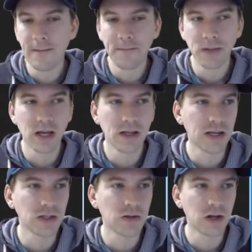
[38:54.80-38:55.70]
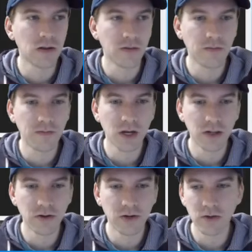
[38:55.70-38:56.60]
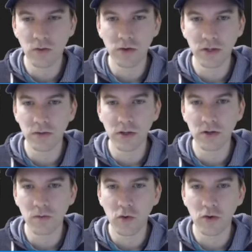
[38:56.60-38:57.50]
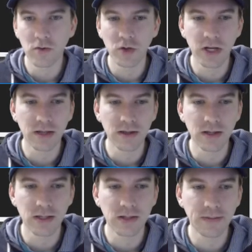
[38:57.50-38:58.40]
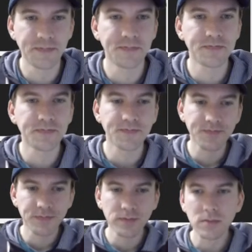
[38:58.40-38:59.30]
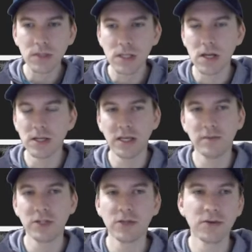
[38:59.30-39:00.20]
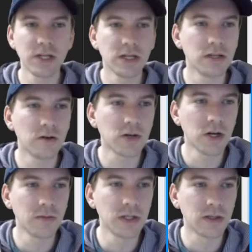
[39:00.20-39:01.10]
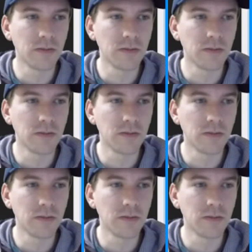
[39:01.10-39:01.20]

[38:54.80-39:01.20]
And as you kind of colored in the world, it would look more normal like this. Saboteur did it. Okami is the